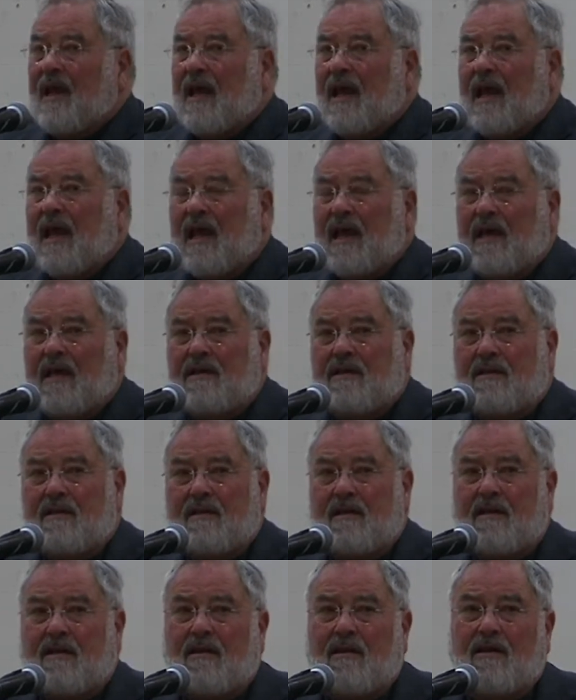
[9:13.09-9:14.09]
And
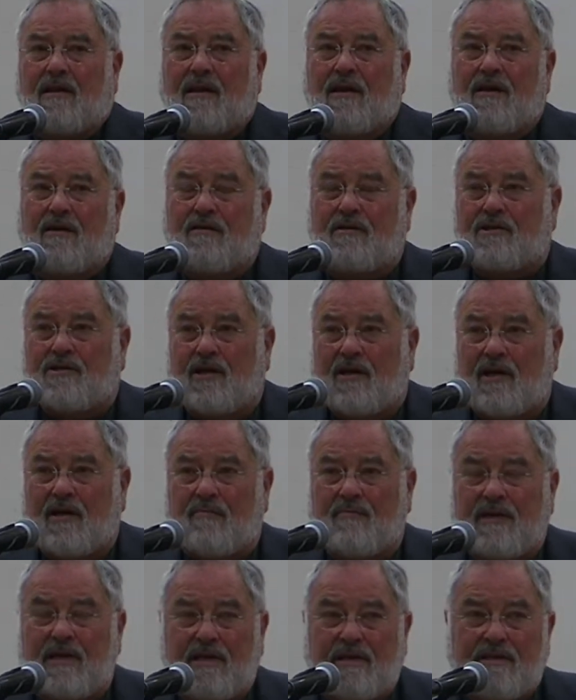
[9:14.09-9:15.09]
their
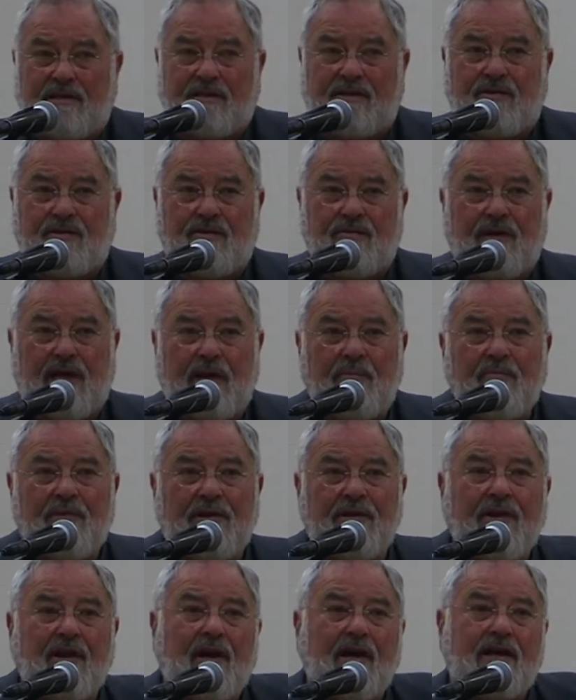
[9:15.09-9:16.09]
job is to
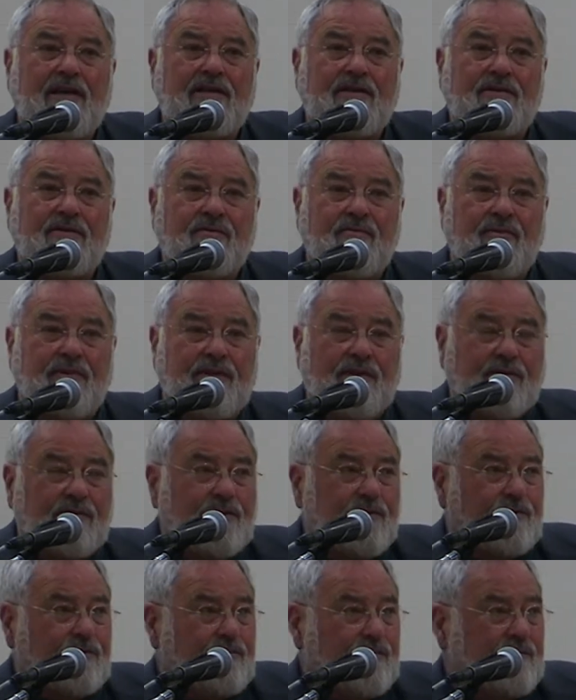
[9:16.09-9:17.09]
empathize with their
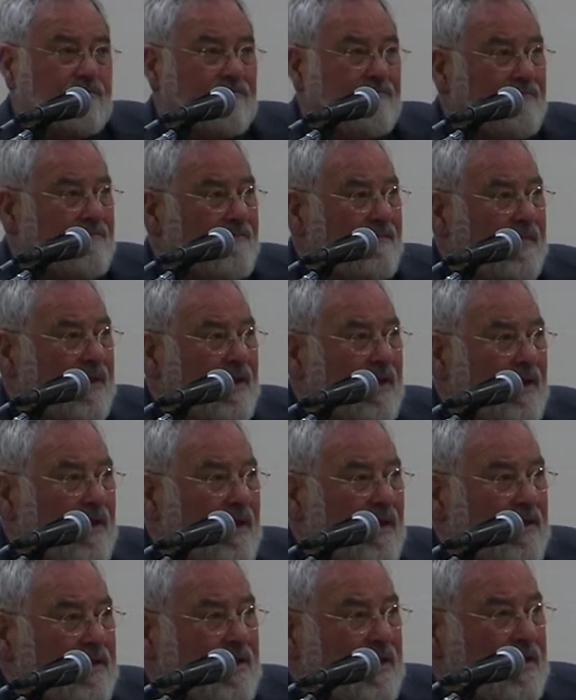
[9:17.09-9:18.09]
children,
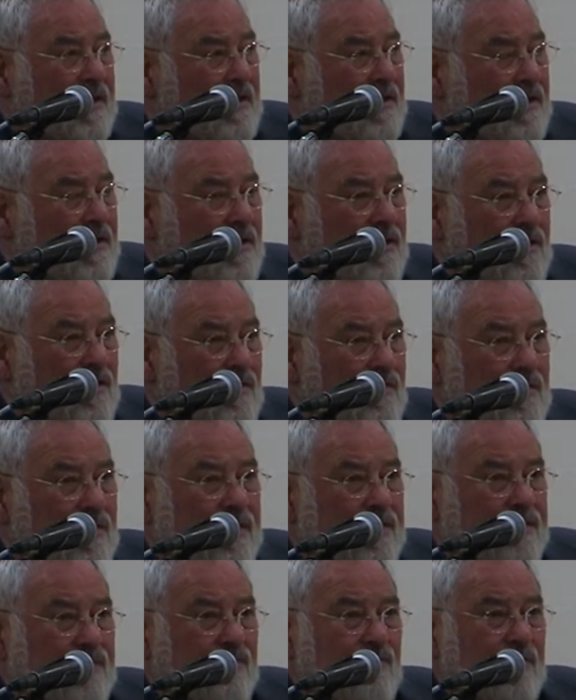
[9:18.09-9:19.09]
to
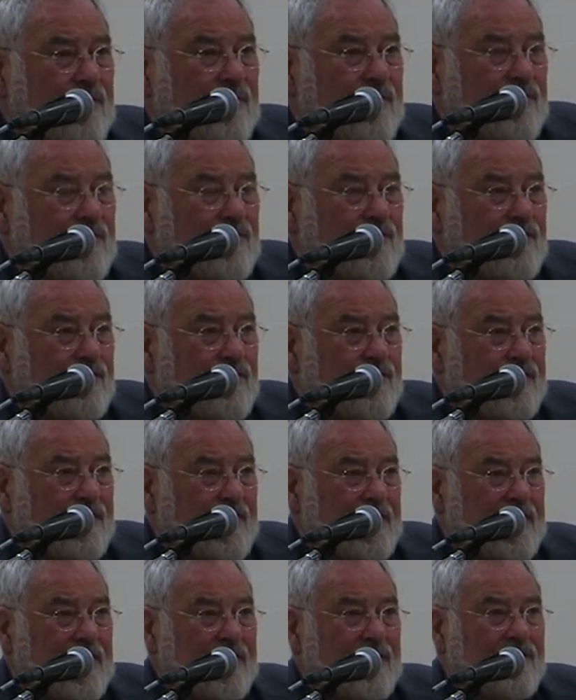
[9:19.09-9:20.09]
notice what their children
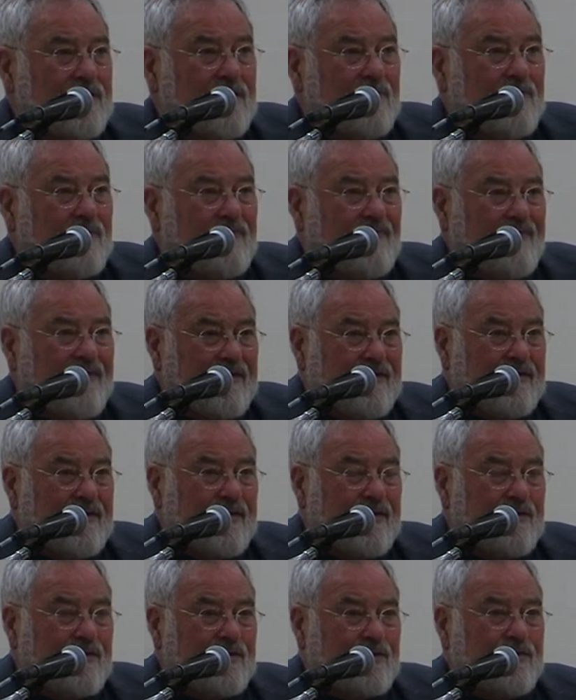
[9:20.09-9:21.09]
need, to fit in
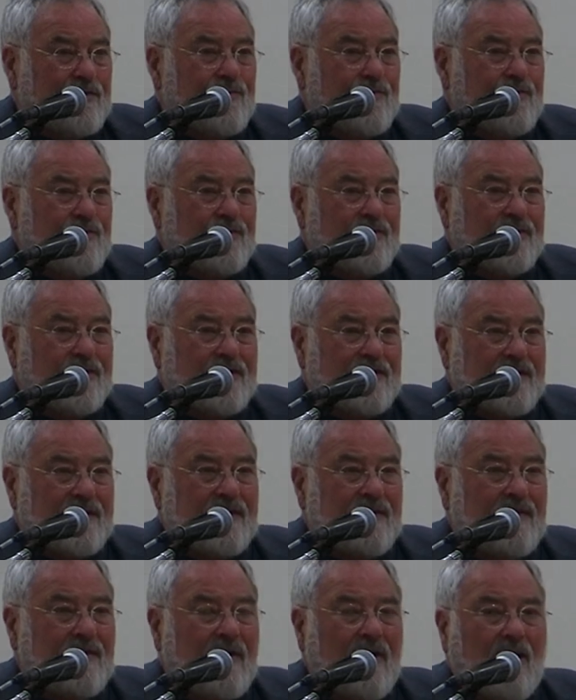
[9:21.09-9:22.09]
their shoes, to
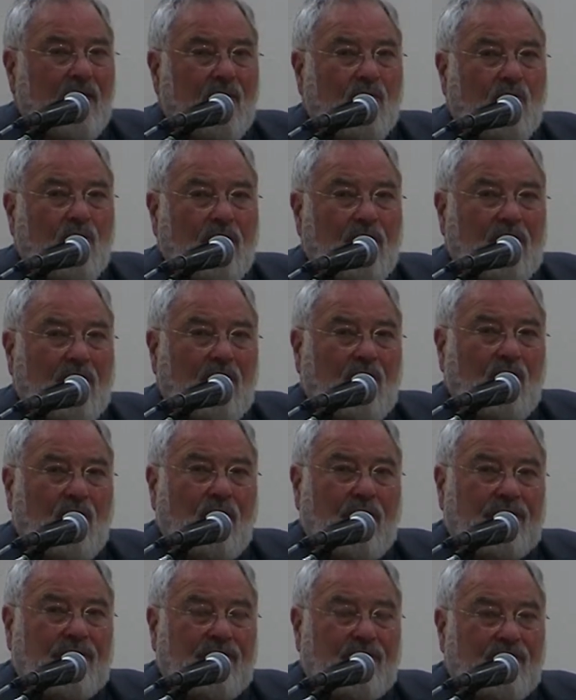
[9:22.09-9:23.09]
see,
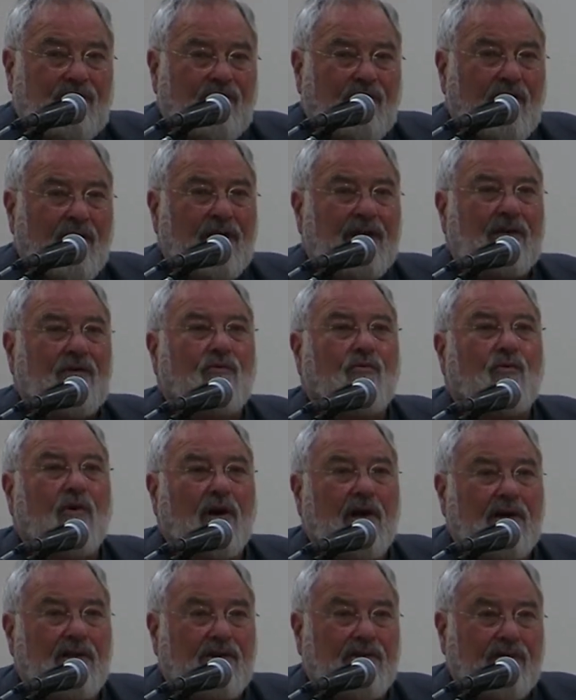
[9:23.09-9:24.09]
if they're crying,
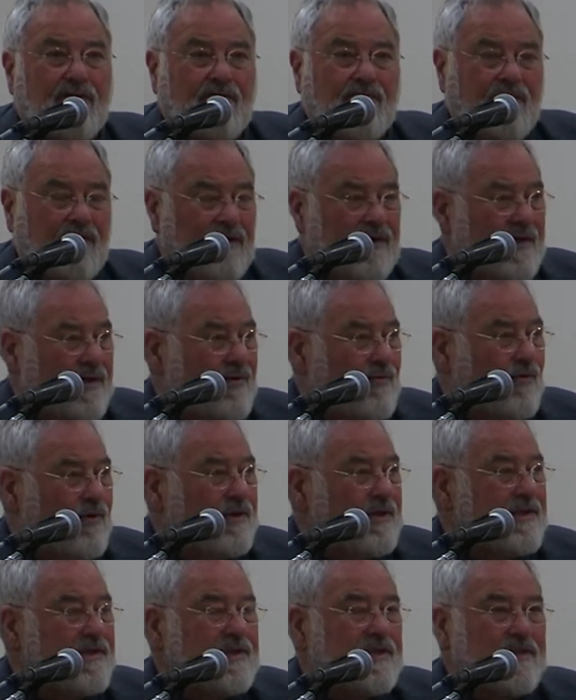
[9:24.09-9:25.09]
why they're crying, what
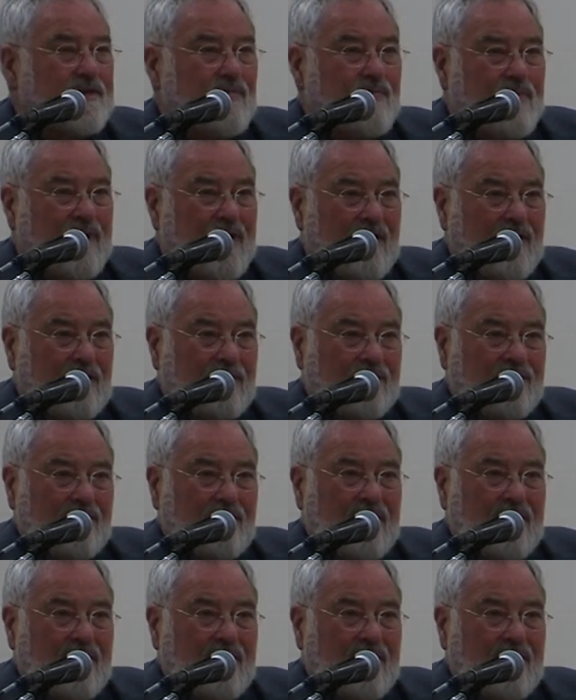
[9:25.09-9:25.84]
this is about.